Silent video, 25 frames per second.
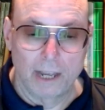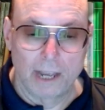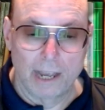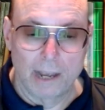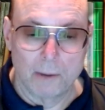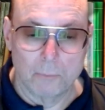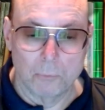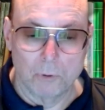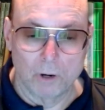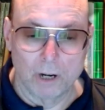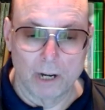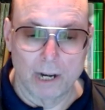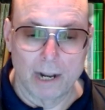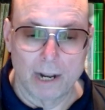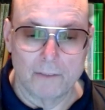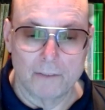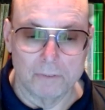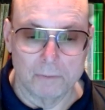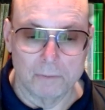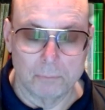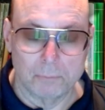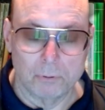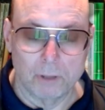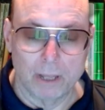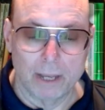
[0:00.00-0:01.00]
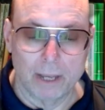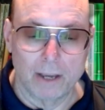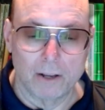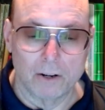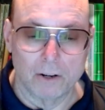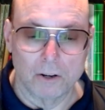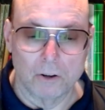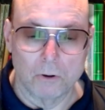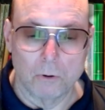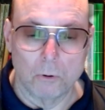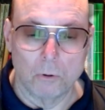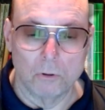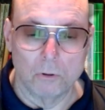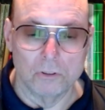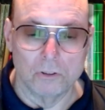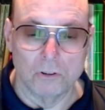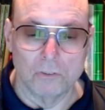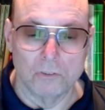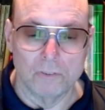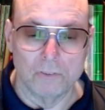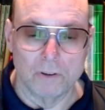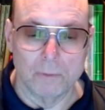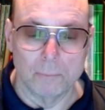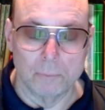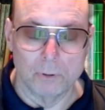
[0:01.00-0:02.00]
and we're going to have to play on a cold
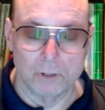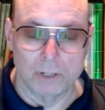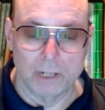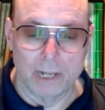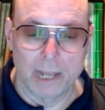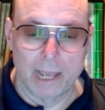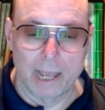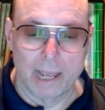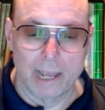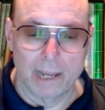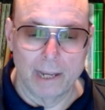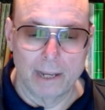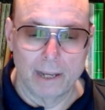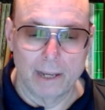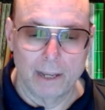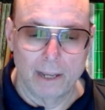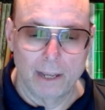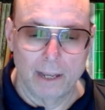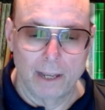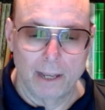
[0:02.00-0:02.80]
November day.